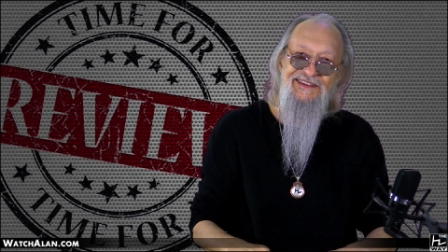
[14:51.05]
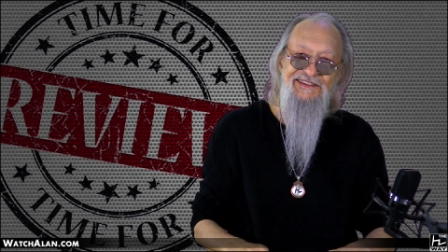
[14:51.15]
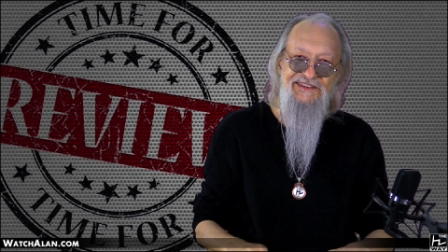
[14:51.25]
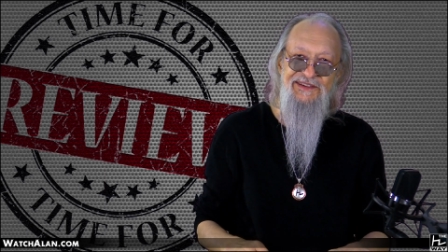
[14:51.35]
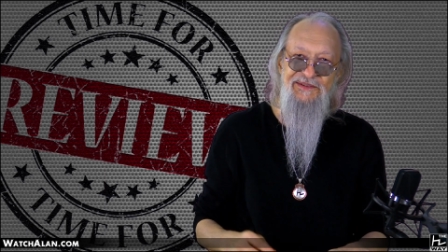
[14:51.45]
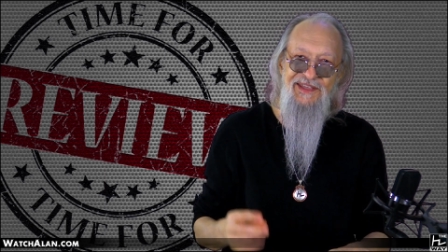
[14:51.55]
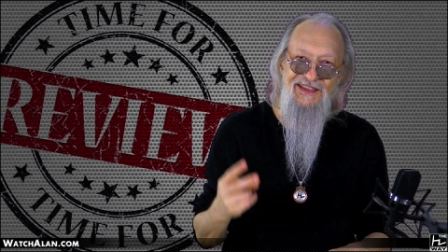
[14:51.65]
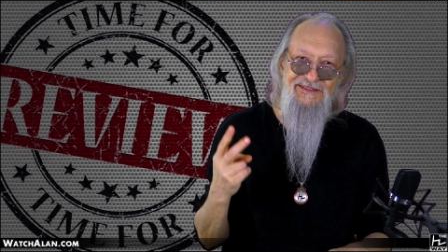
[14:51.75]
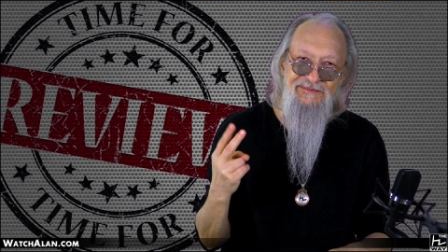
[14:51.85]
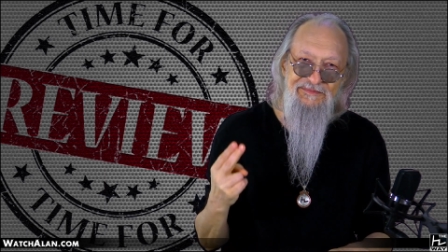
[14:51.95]
Until
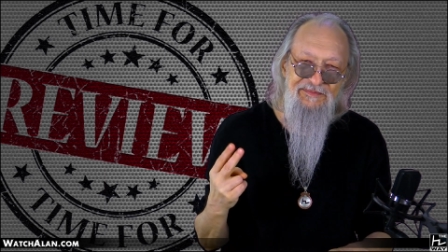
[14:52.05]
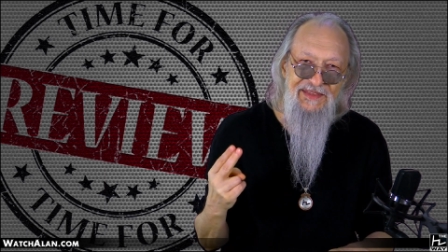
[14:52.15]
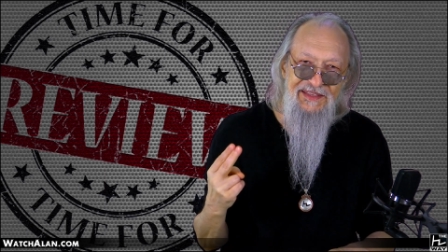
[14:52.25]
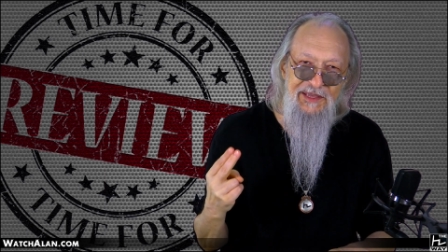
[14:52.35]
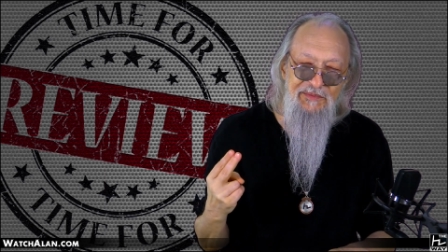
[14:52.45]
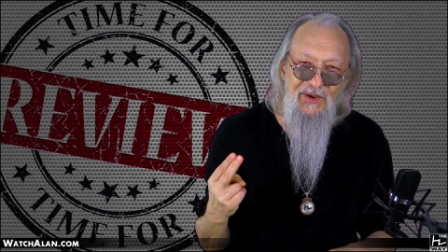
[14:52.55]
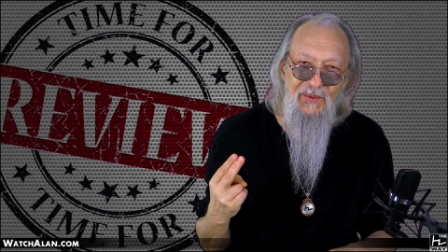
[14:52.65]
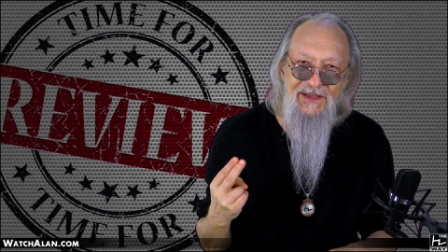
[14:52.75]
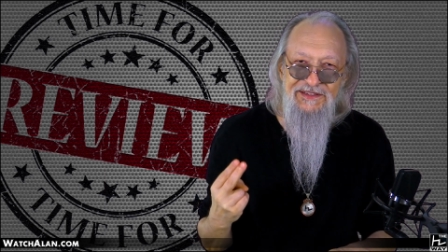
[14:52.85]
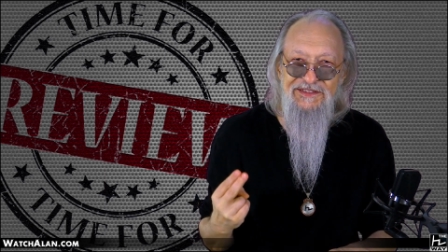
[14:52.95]
then, keep your
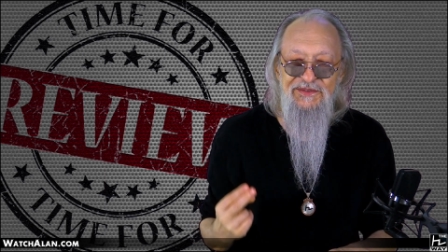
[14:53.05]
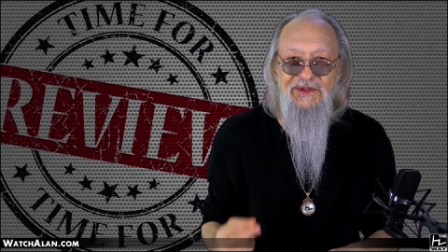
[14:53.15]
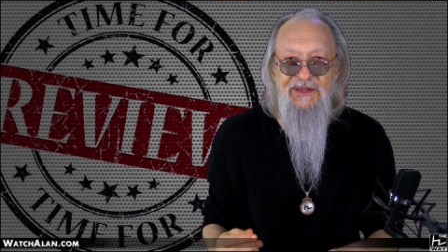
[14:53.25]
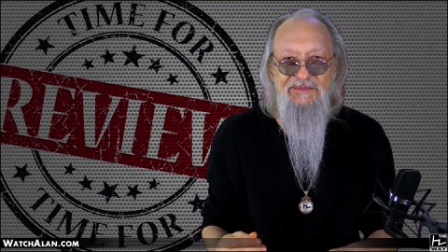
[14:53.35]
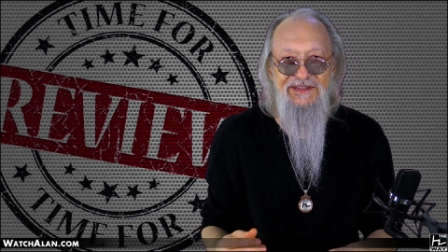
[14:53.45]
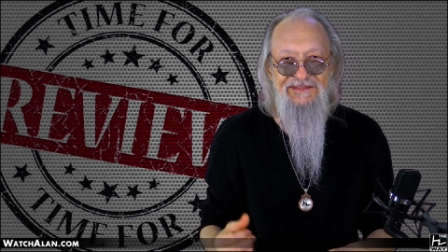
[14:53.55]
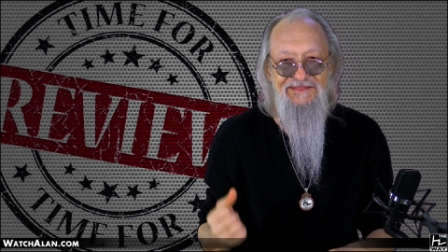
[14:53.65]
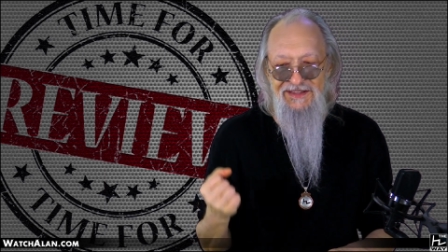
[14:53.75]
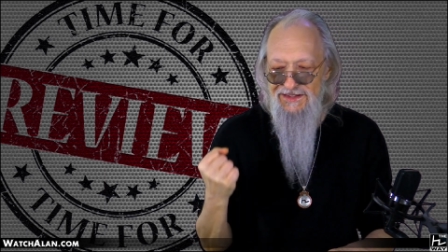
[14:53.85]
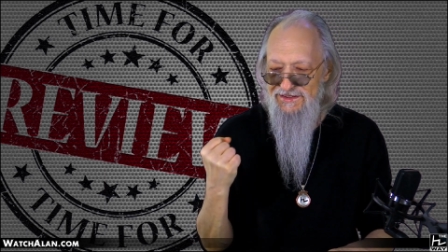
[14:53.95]
wicks trimmed
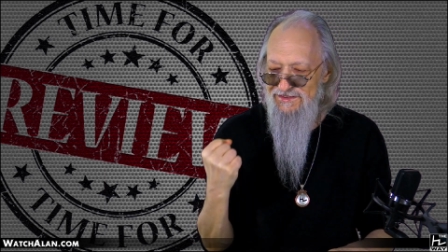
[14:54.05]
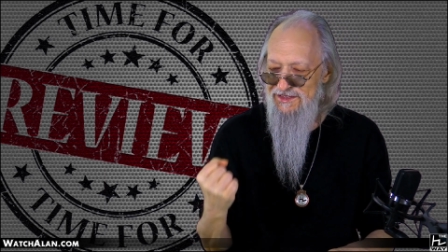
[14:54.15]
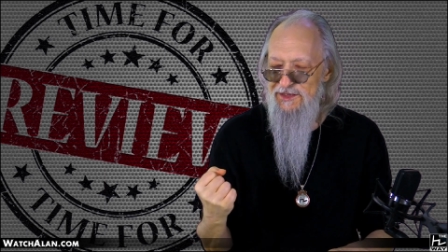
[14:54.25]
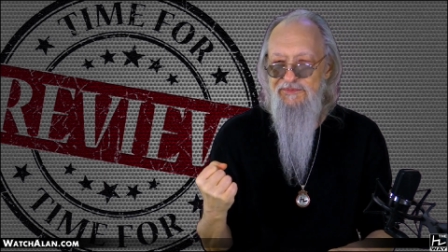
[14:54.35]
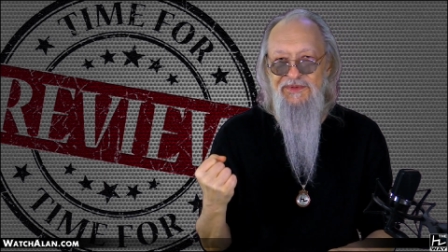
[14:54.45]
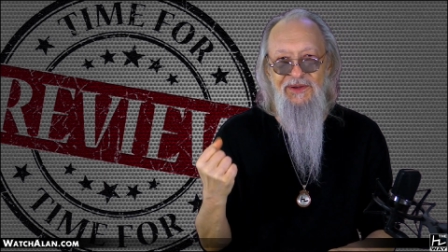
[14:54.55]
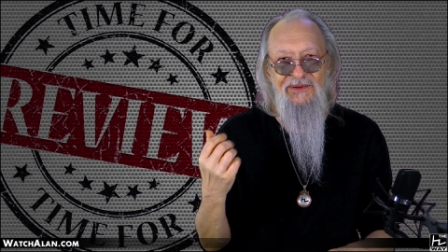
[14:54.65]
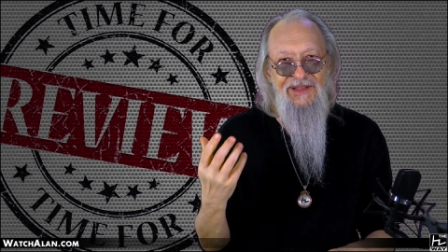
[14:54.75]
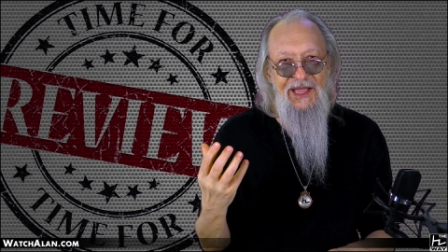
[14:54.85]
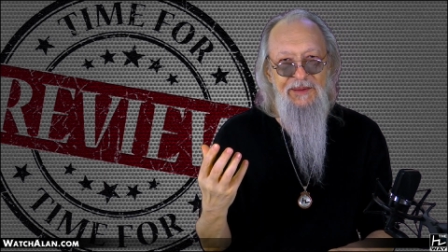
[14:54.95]
and Keep your
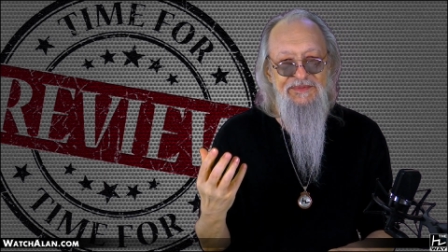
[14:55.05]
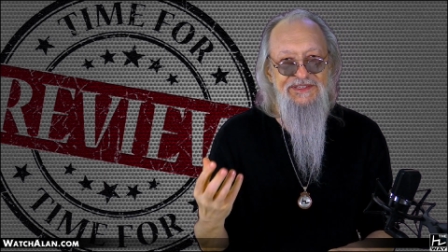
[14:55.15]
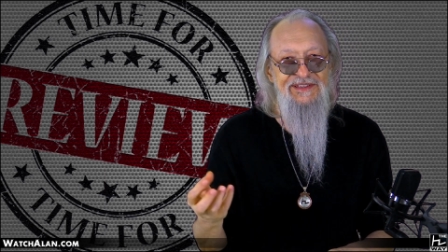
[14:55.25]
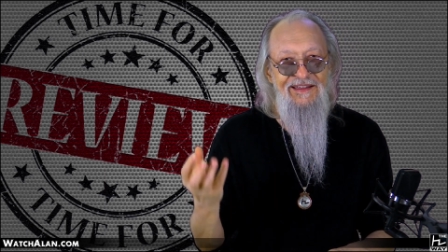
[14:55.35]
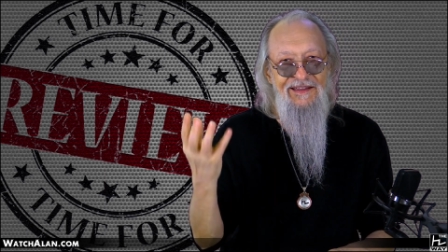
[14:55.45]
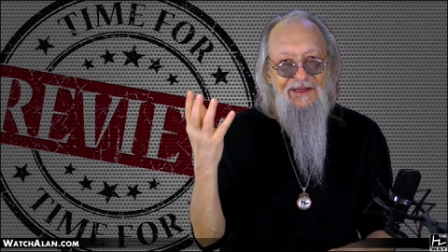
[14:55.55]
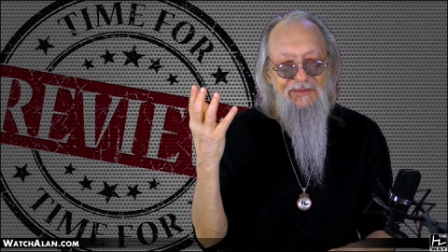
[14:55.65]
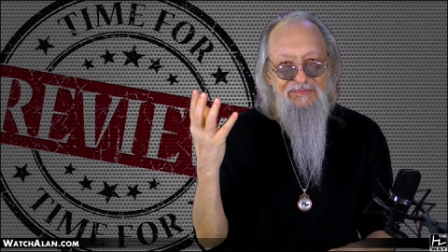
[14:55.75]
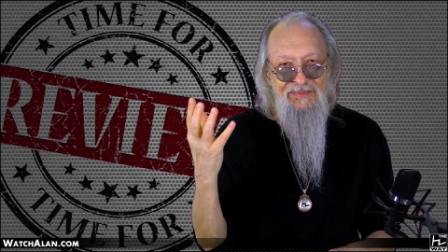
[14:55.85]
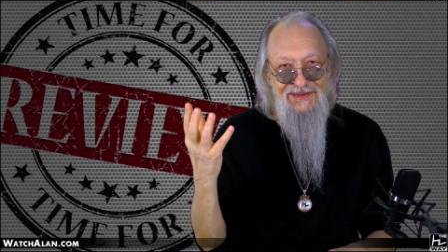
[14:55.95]
lamps
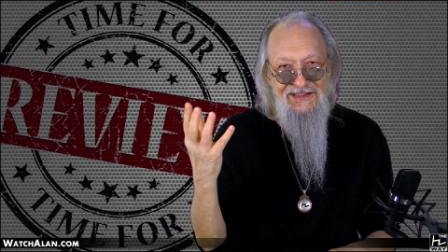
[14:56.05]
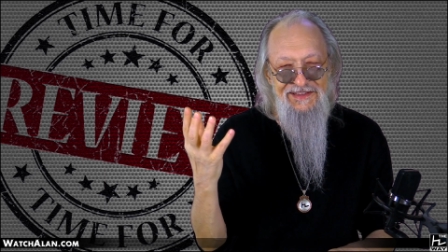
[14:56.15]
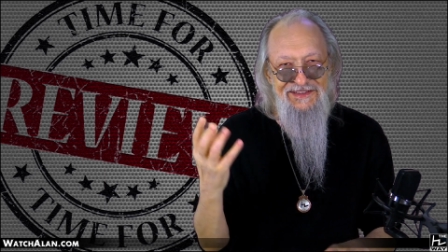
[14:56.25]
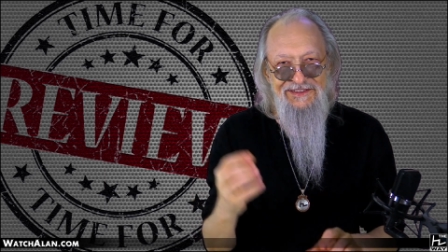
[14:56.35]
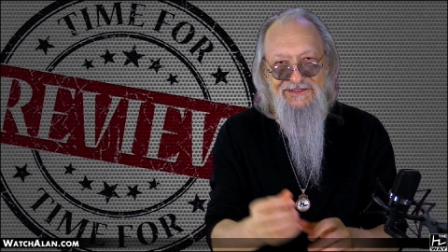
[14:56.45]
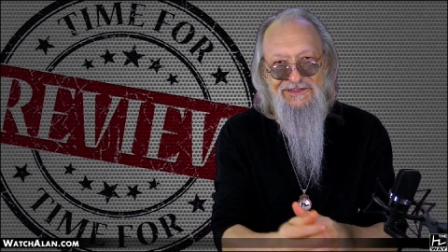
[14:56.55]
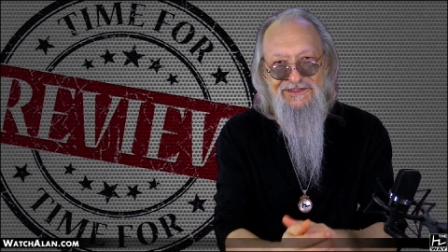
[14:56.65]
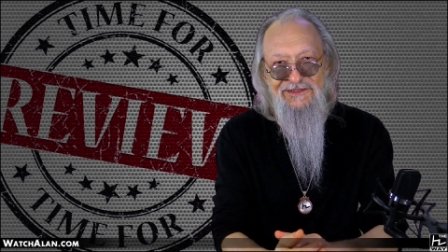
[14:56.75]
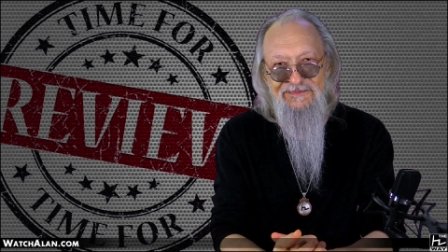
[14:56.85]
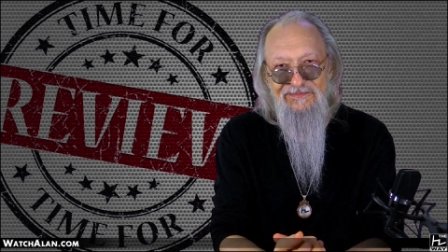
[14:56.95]

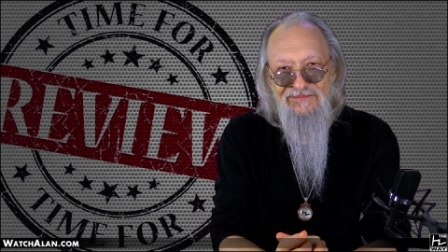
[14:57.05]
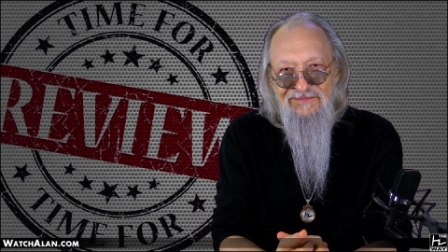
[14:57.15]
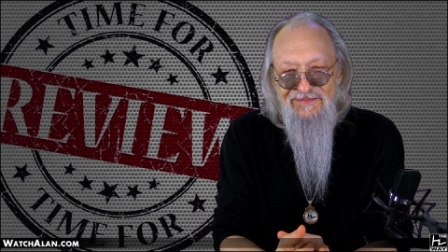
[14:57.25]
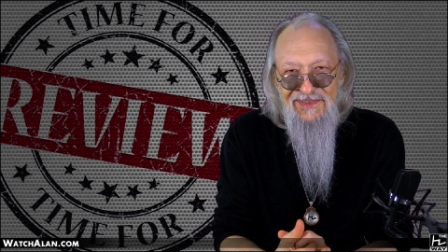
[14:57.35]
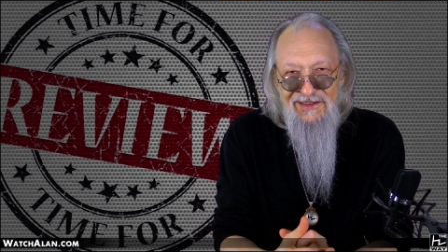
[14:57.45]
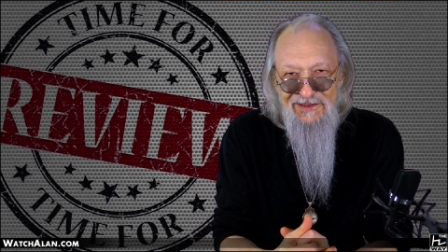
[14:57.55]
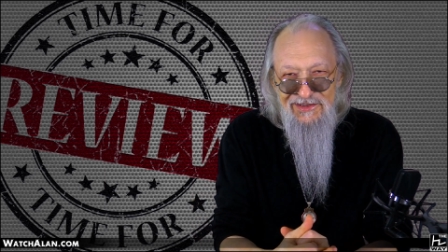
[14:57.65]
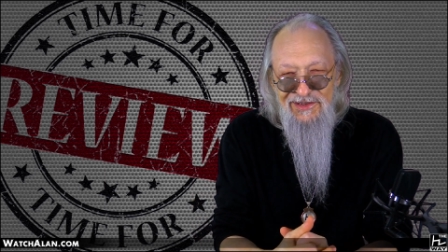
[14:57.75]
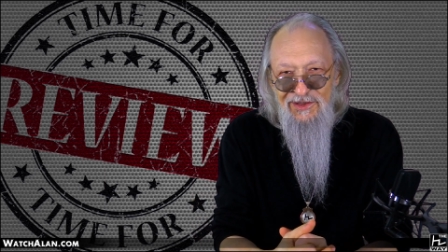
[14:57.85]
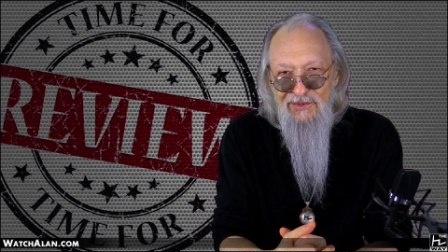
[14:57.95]
ablaze.
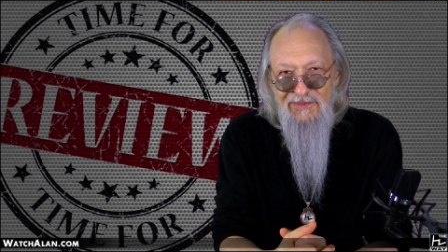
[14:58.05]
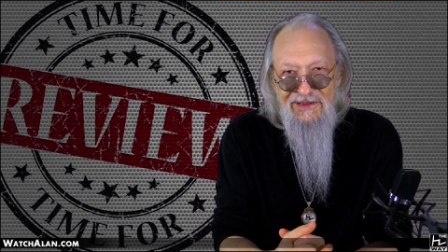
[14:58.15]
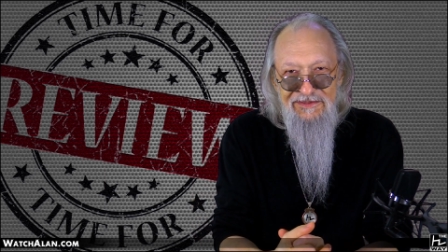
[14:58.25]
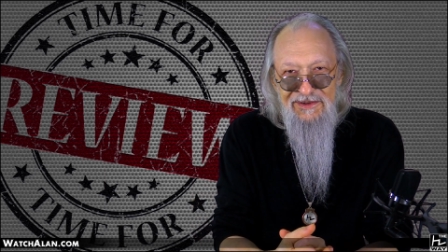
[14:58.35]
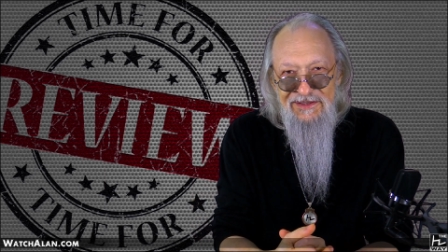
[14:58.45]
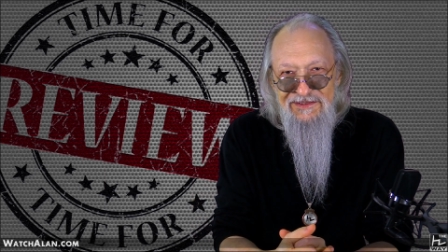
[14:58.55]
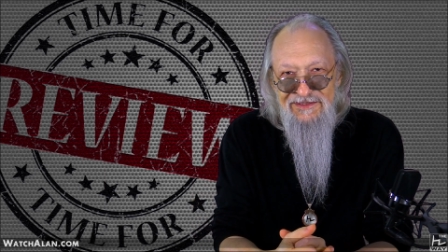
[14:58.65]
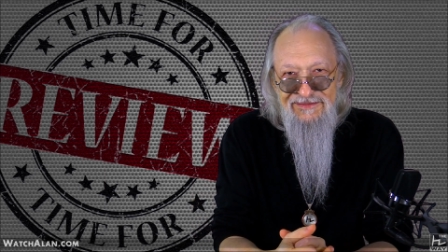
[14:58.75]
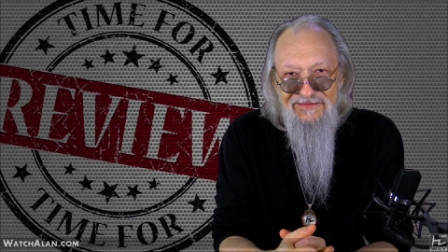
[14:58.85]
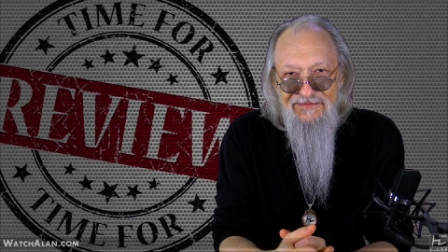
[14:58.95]
Shalom, my friends.